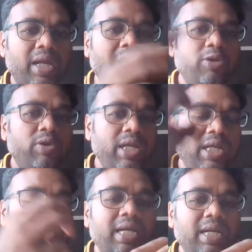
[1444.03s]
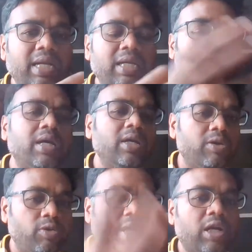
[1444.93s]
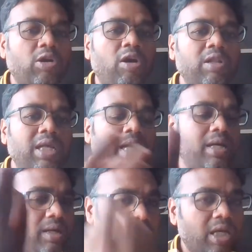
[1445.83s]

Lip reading: and you need that data, you can call that,